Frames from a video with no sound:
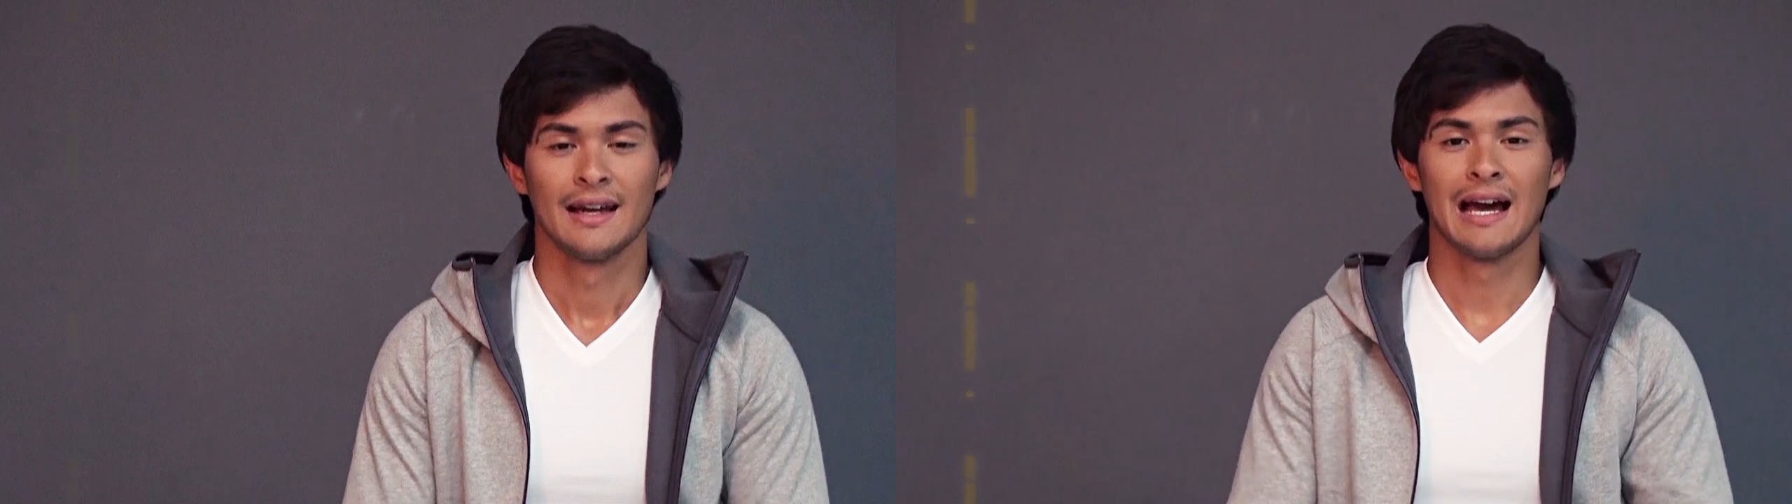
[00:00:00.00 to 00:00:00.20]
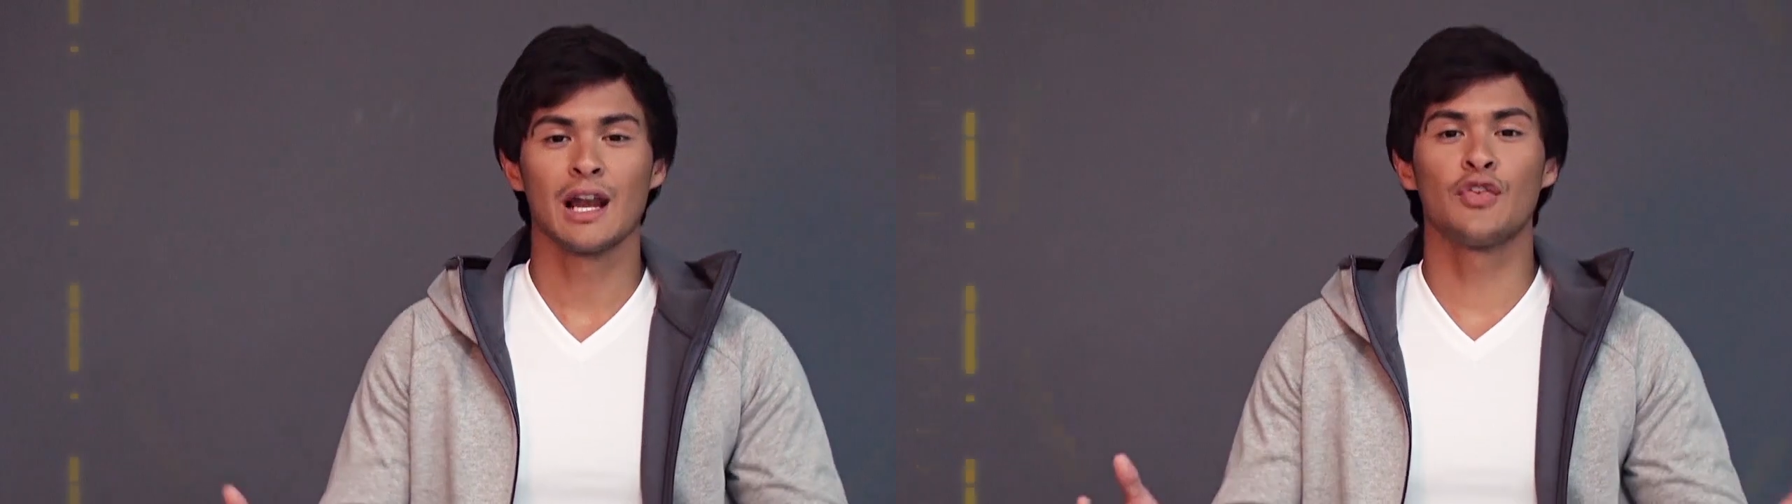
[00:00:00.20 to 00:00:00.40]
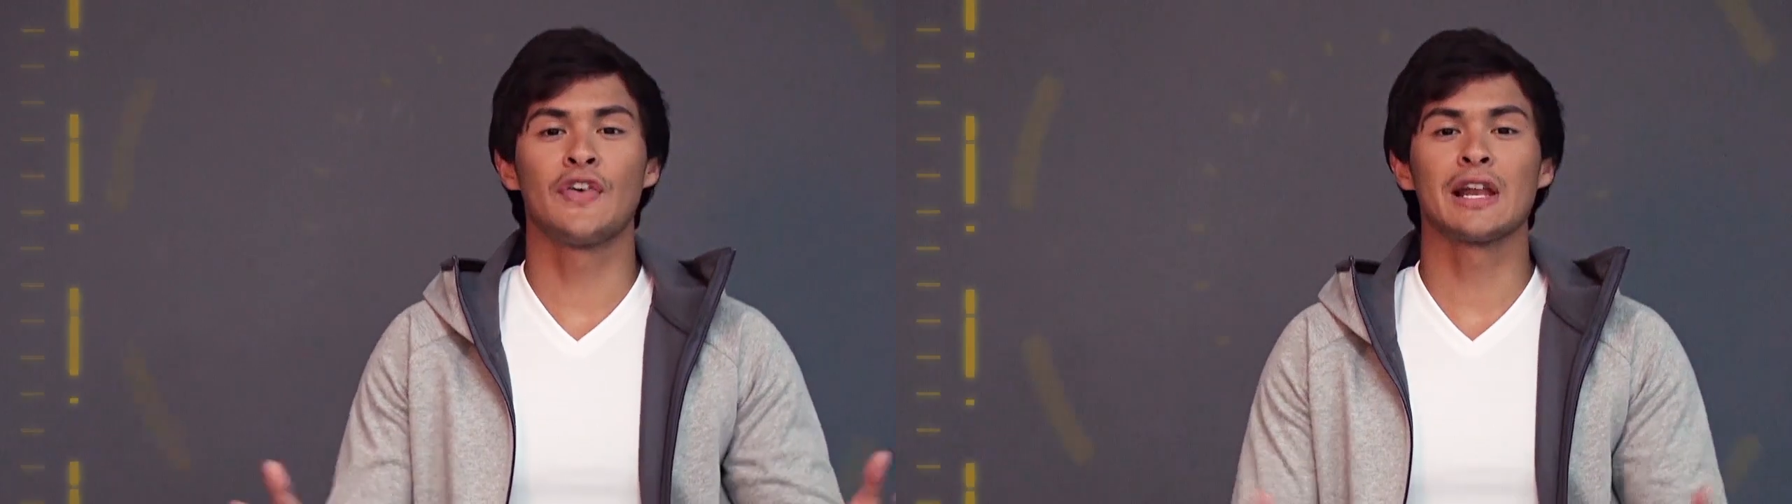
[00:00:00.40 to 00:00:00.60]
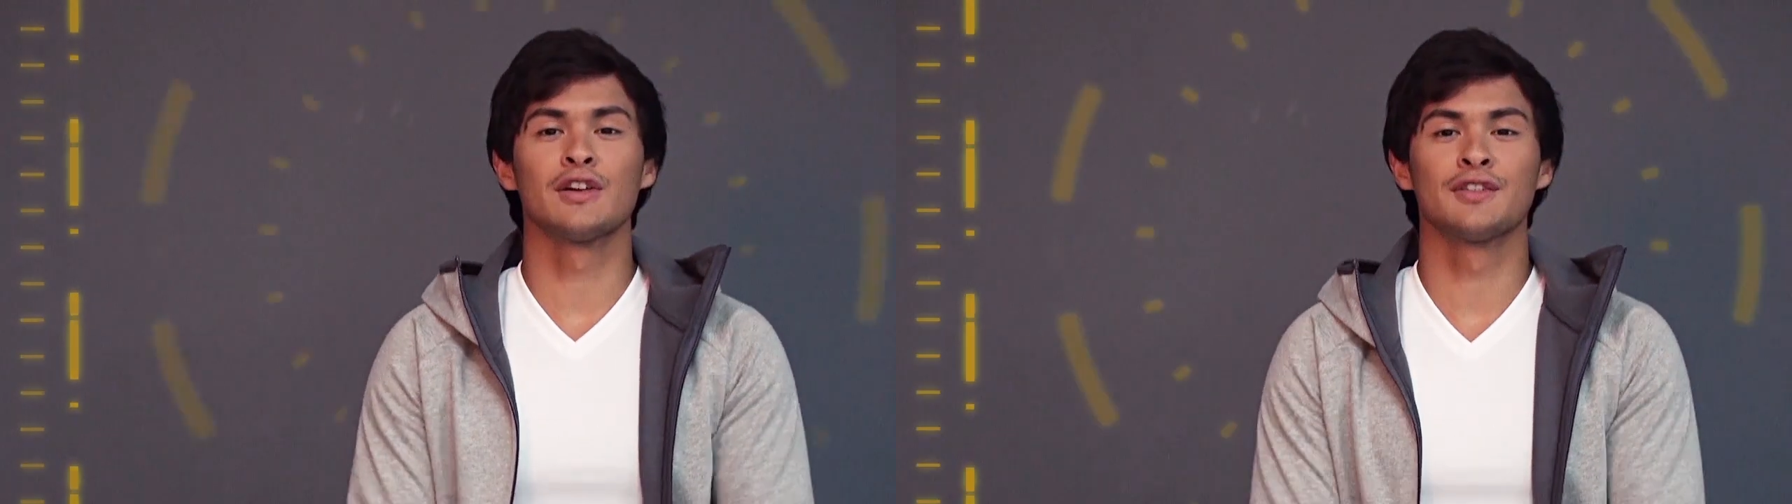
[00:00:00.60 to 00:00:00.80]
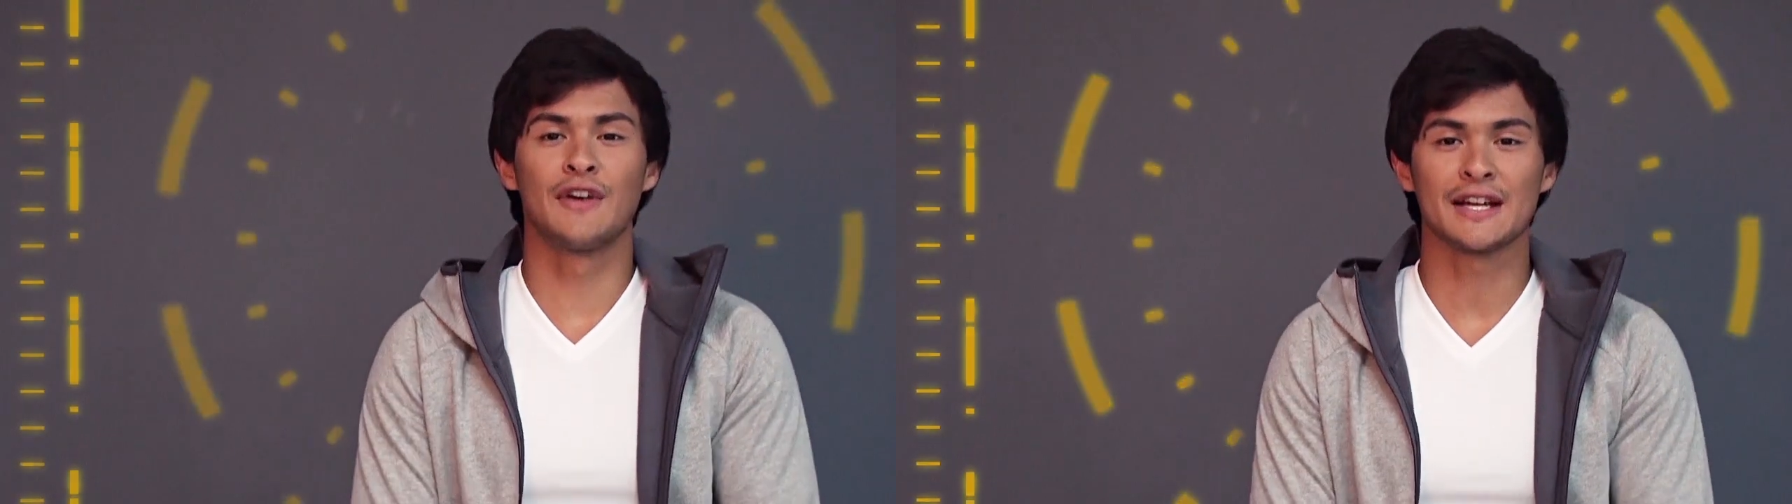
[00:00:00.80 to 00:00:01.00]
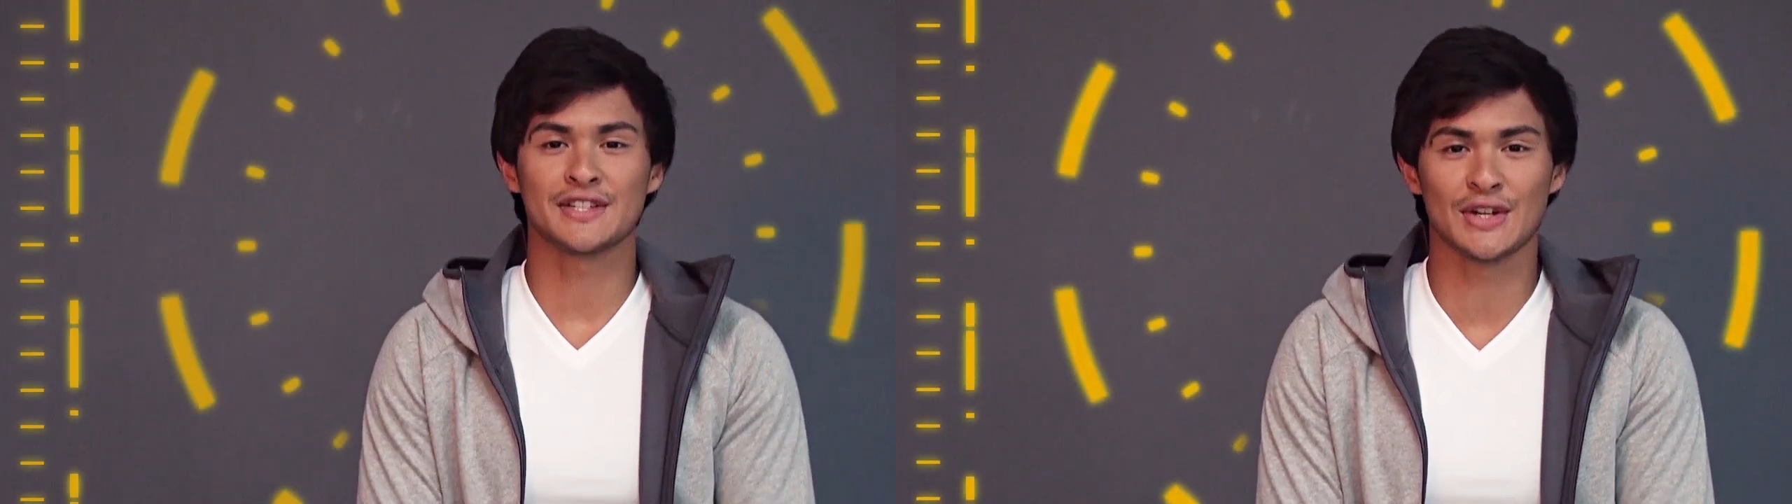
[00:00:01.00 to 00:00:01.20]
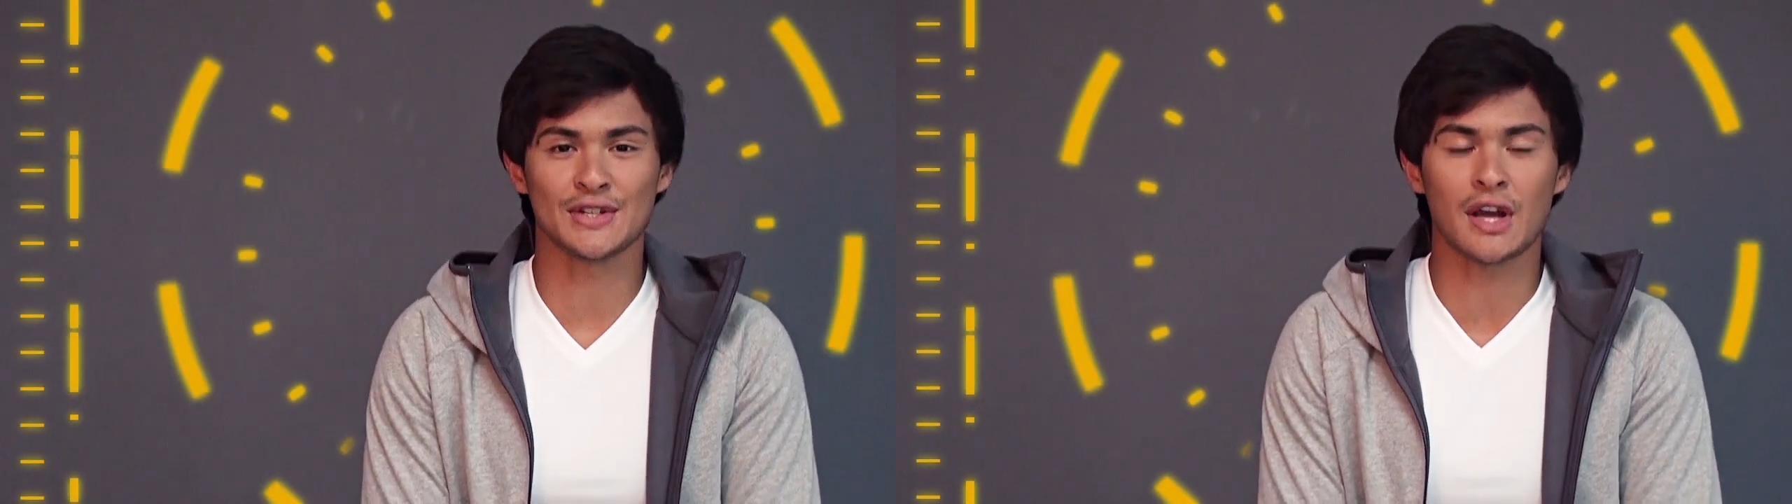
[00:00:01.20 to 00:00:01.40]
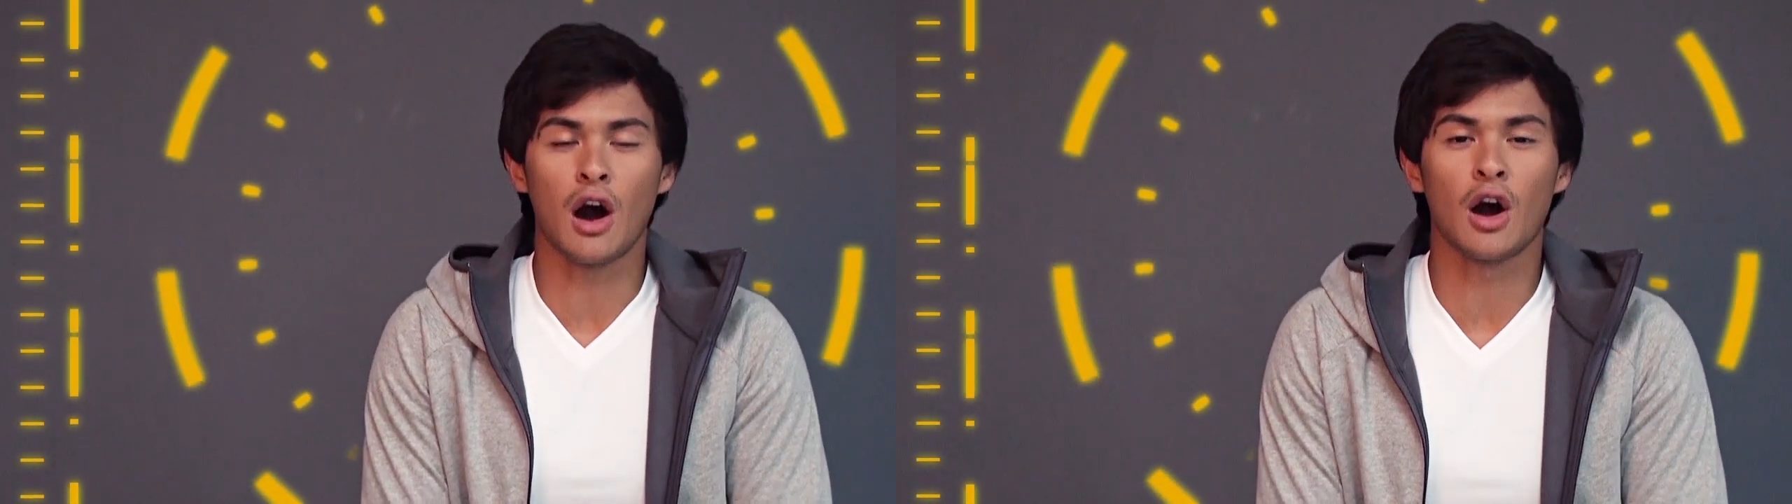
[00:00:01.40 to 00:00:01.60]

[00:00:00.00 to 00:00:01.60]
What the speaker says: Hello, fellow investors.